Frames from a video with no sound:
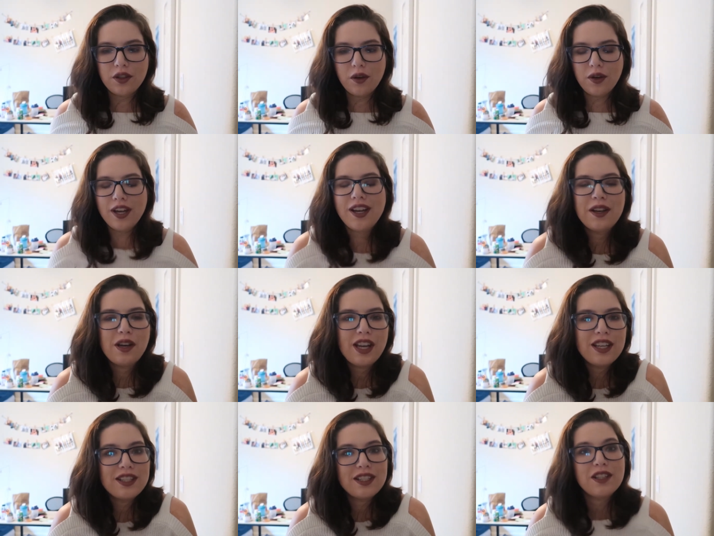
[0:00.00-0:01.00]
though I
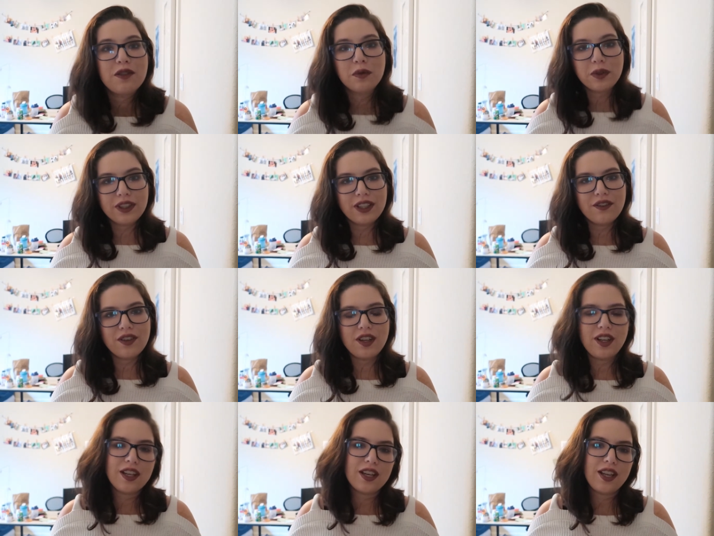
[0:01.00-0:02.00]
guess it didn't really leave a
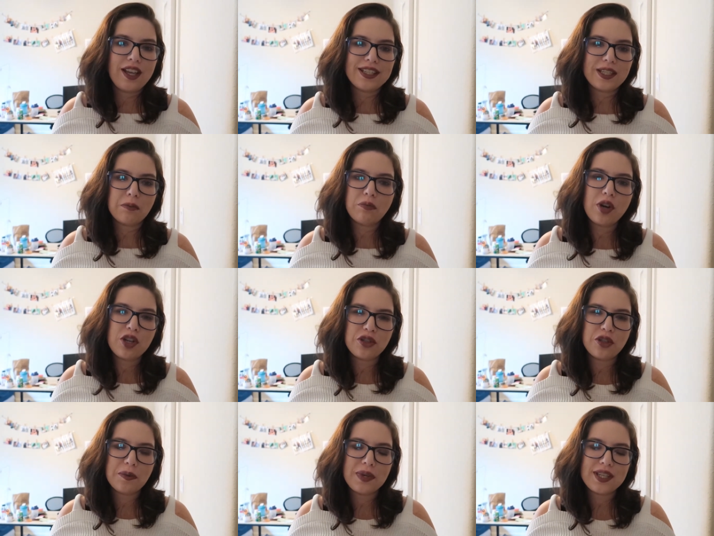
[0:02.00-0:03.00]
lasting
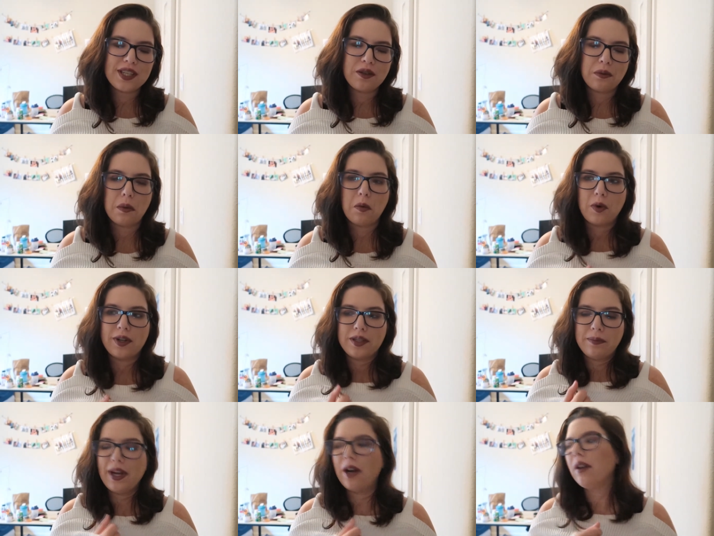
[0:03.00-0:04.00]
impression on me because I don't remember what
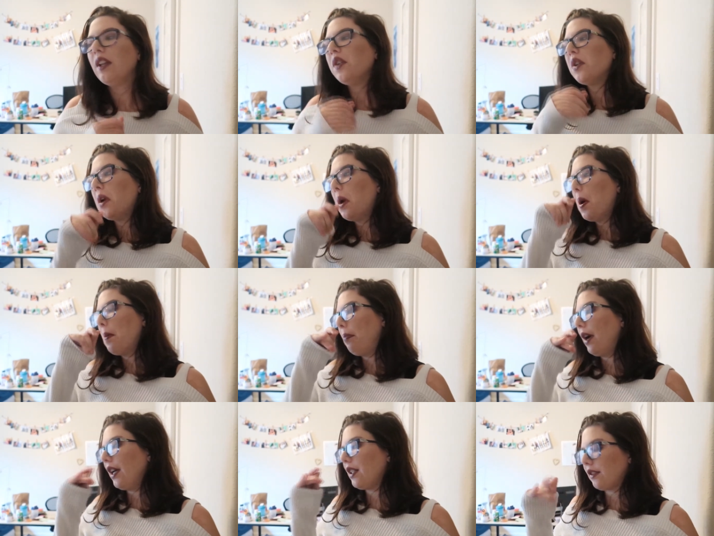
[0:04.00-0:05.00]
it's about,
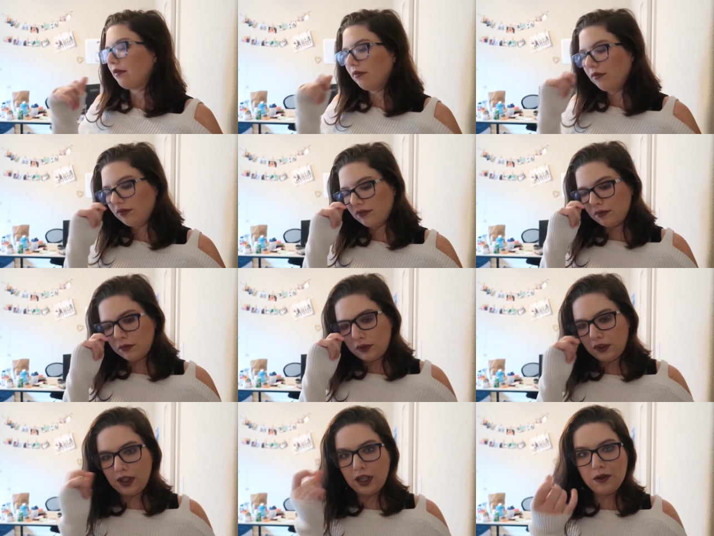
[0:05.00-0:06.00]
but
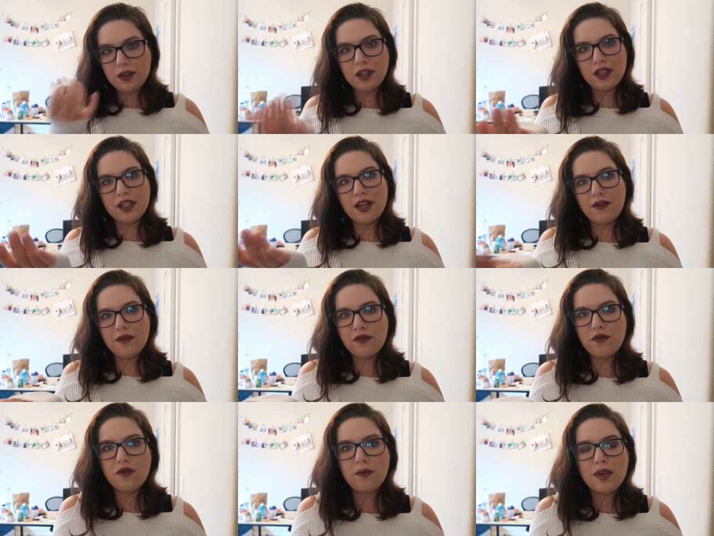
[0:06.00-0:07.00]
it was good enough
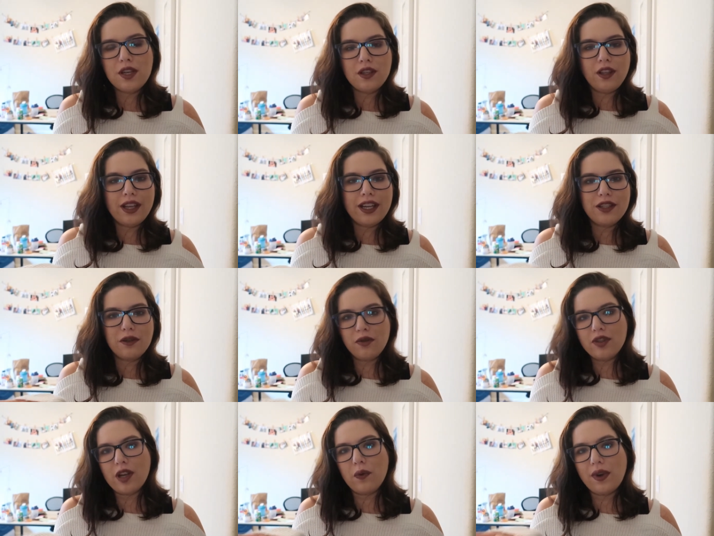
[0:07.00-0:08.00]
for me to, like, as
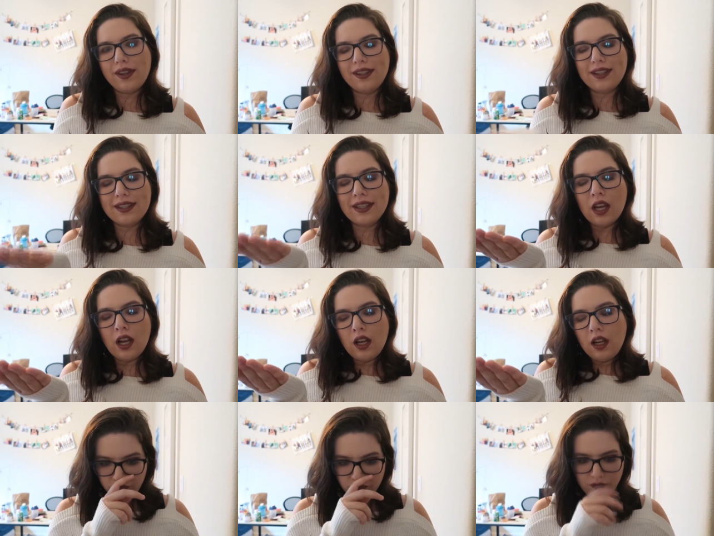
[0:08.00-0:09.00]
soon as I read this
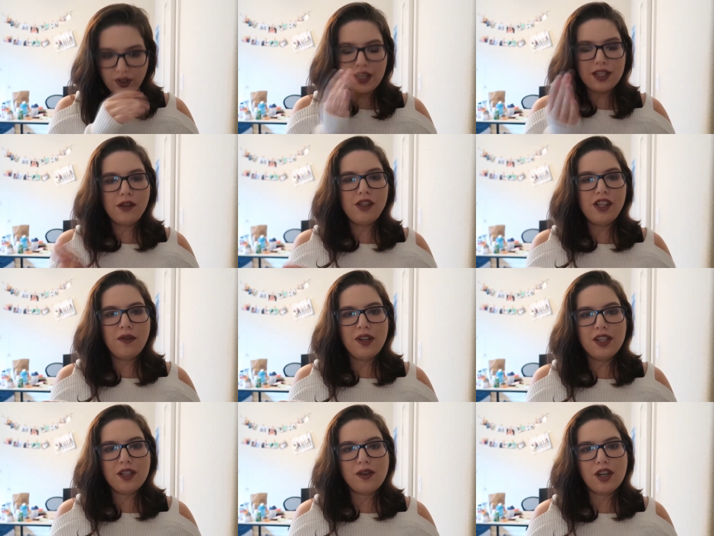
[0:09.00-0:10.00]

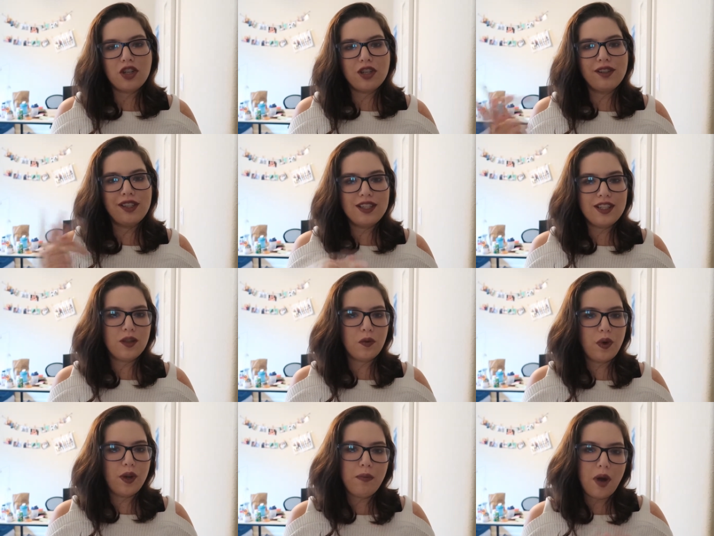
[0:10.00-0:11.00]
question, this is
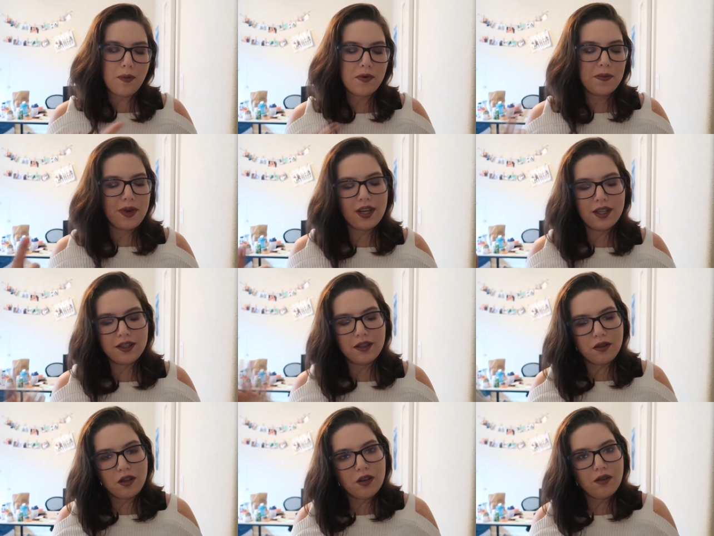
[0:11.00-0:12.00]
what popped in my head.
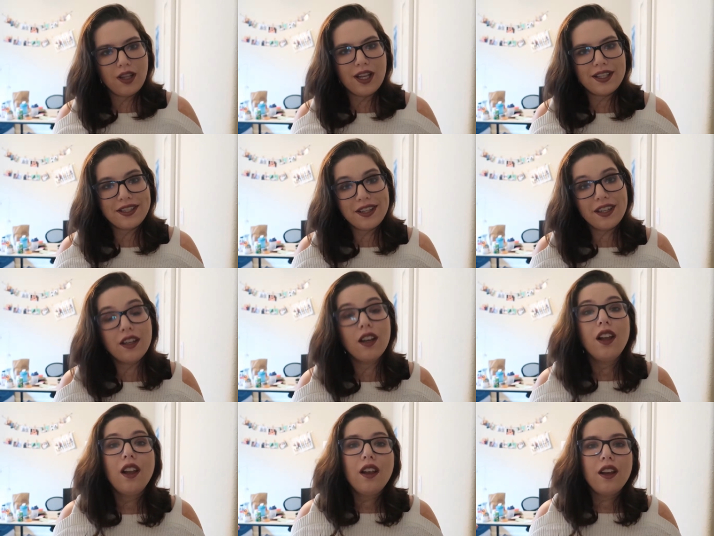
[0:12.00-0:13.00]
So, you know,
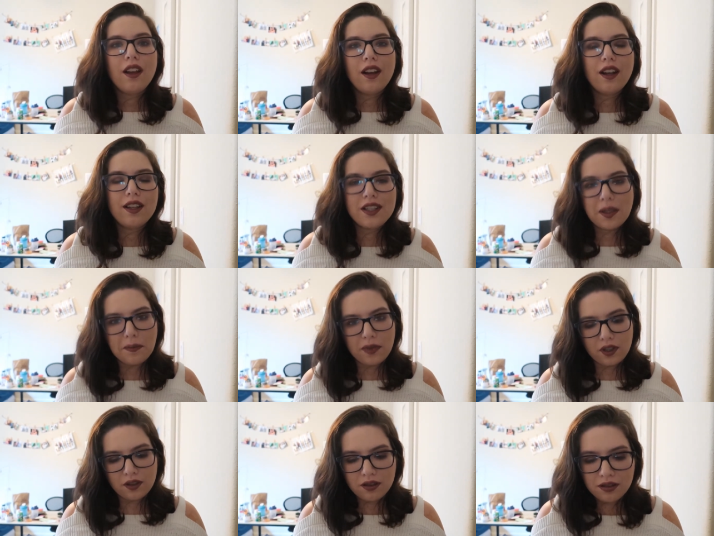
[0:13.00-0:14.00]
it had
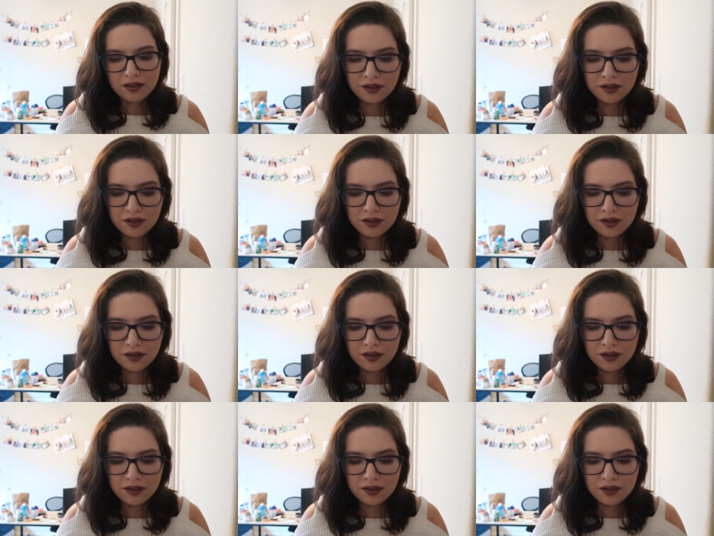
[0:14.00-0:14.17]
something.